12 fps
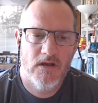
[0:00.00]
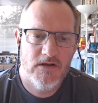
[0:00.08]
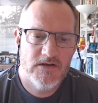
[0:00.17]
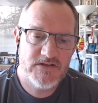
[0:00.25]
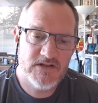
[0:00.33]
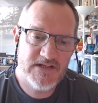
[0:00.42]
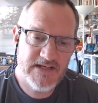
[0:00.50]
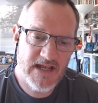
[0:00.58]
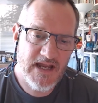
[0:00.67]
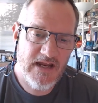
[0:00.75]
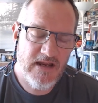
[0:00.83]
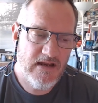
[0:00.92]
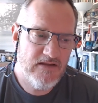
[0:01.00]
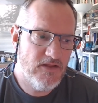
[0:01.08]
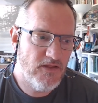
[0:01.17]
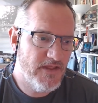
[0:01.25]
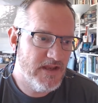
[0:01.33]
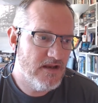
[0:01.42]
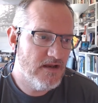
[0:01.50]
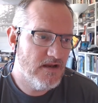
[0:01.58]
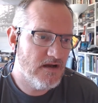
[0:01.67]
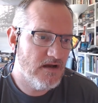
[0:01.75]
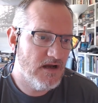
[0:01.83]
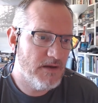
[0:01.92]
So today, the thing
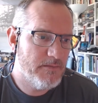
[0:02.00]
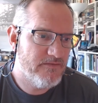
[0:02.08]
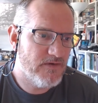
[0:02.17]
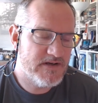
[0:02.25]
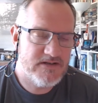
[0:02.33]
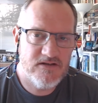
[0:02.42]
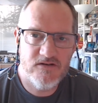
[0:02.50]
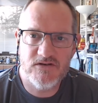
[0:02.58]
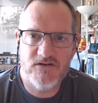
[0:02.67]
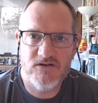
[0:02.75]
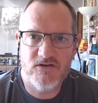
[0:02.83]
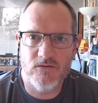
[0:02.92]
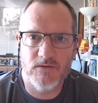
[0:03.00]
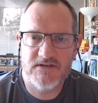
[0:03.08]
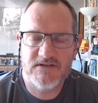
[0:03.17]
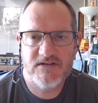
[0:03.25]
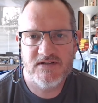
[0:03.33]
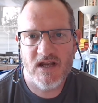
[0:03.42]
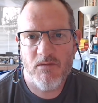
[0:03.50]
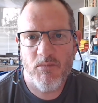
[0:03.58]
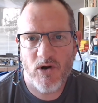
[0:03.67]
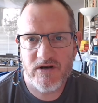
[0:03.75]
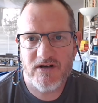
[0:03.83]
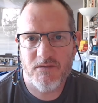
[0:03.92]
I'm inviting you to do is to take
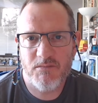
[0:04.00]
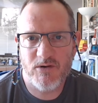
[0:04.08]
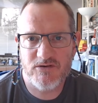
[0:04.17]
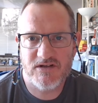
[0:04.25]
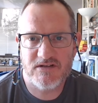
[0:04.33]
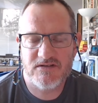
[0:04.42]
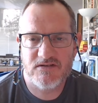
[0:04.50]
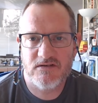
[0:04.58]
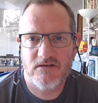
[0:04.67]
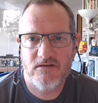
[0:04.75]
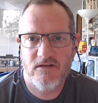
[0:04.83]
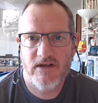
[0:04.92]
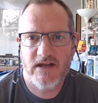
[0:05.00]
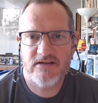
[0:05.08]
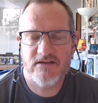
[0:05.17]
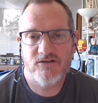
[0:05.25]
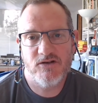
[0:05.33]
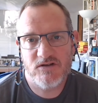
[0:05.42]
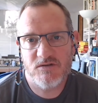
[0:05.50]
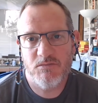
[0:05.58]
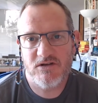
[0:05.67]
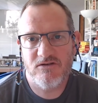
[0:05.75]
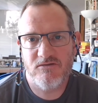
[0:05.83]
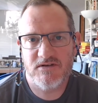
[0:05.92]
part in a project that the Church
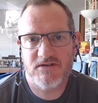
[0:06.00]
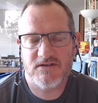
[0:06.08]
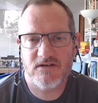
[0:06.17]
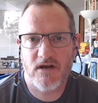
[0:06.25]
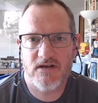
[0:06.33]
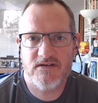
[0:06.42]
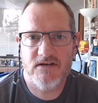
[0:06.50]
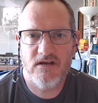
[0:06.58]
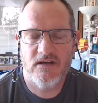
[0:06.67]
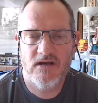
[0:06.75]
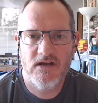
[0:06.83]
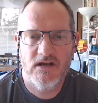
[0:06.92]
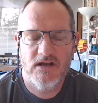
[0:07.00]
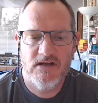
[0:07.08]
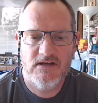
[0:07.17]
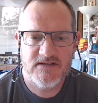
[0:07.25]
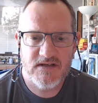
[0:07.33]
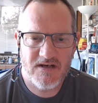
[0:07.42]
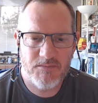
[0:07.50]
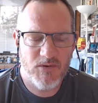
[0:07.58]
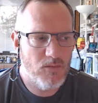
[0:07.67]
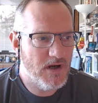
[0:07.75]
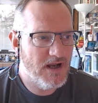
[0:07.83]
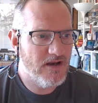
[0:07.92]
Missionary Society set up a
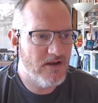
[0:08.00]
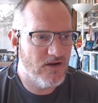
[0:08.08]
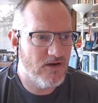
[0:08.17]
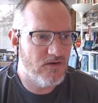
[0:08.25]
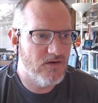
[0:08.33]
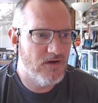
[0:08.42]
while ago,